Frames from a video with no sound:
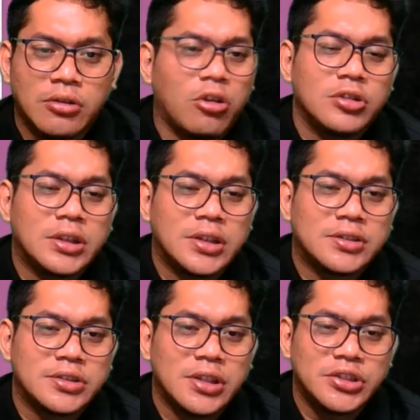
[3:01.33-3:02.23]
or data
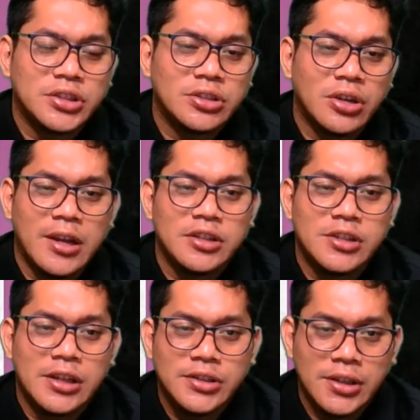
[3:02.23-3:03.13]
translation and
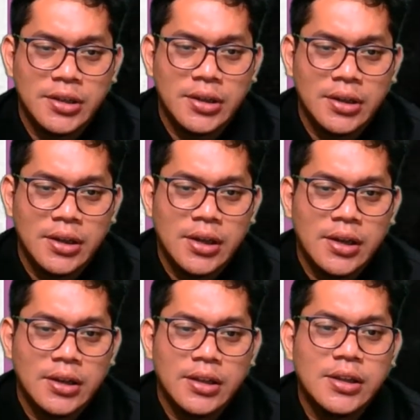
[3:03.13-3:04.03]
digitizing,
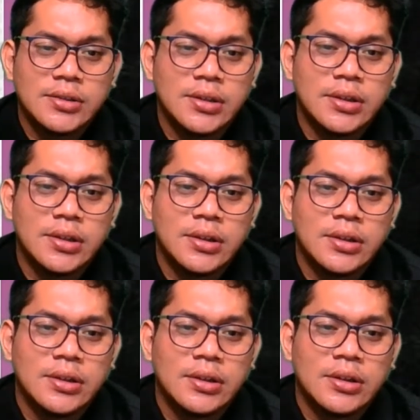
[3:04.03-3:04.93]
it is a
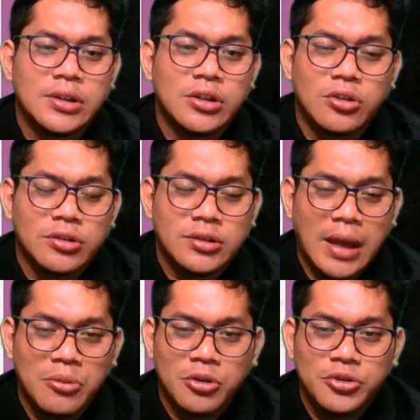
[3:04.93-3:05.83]

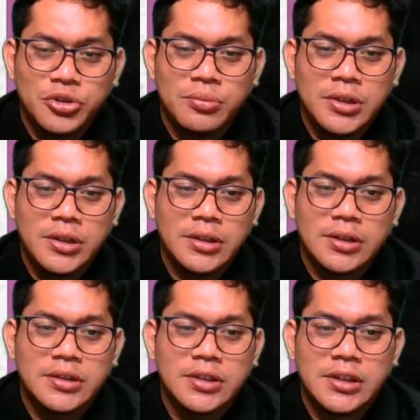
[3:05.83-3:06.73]
time-consuming, a
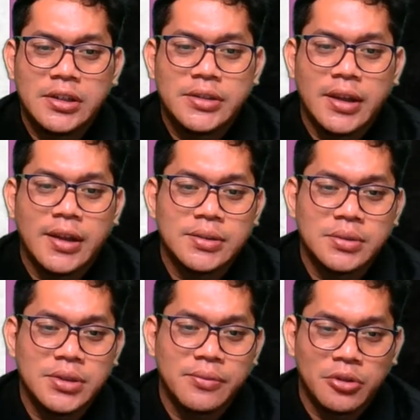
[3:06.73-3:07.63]
tedious and
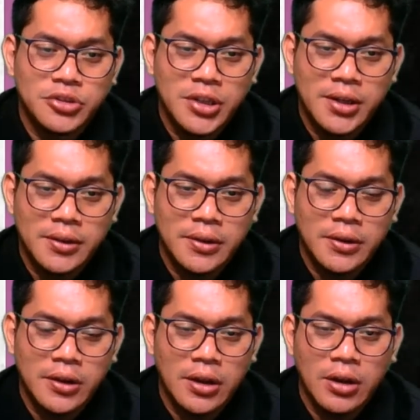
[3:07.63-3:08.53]
expensive project.
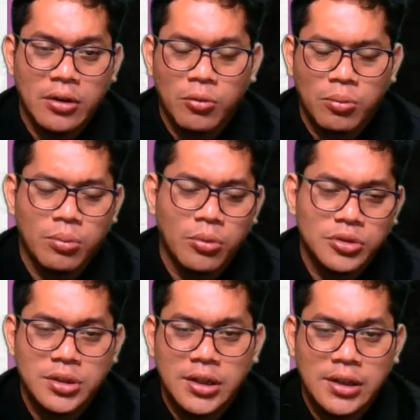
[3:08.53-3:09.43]

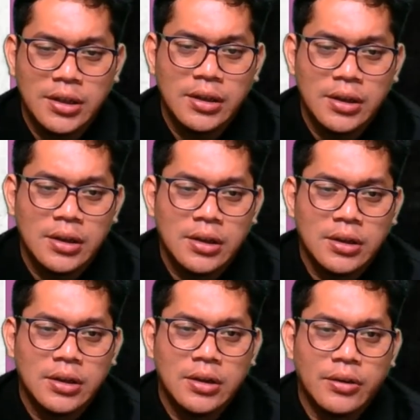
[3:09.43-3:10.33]
Mostly
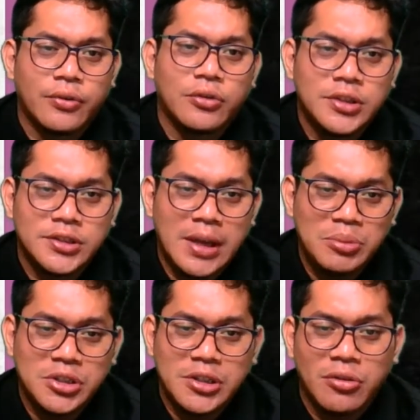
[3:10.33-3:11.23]
for this
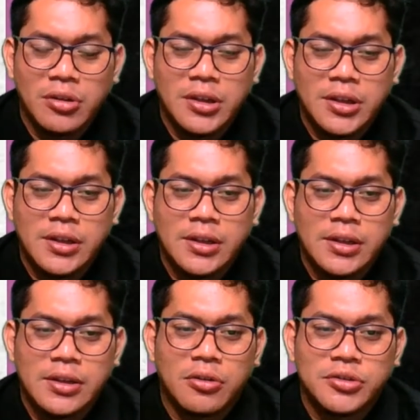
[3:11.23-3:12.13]
capturing only,
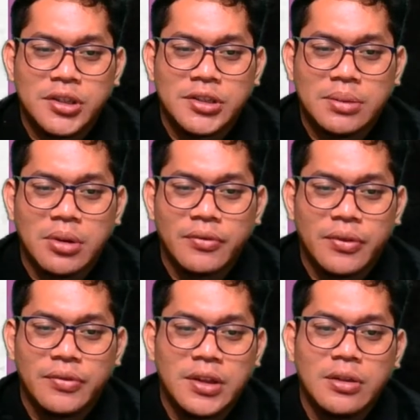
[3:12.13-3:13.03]
it consists about
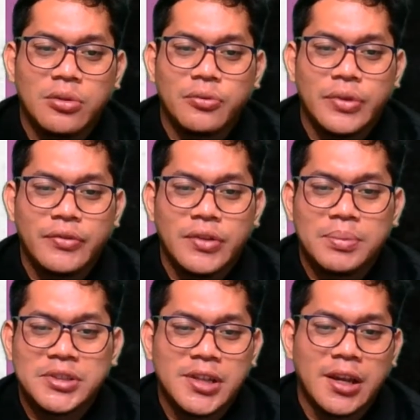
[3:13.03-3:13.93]
15 to
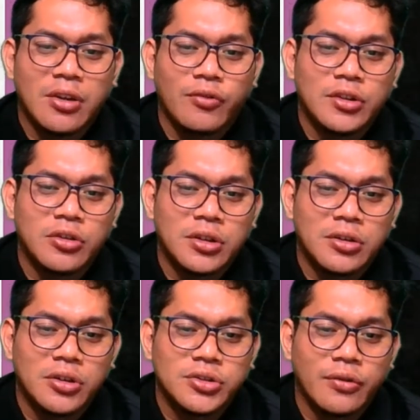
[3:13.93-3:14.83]
50% of the total
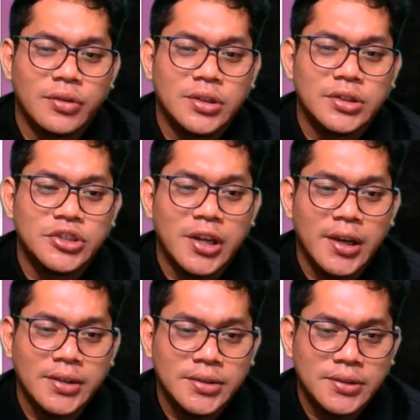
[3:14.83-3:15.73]
cost of the
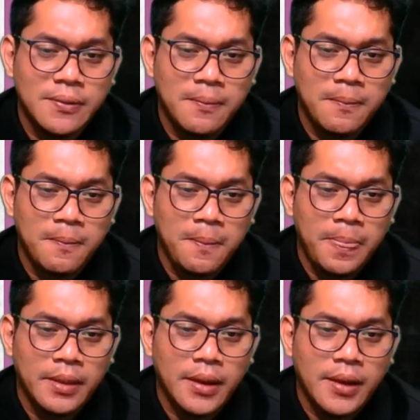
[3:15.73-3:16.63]
GIS.
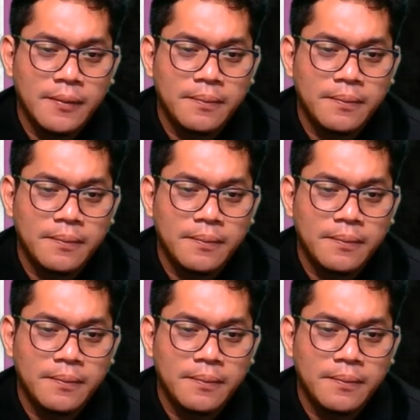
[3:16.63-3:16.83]
Okay,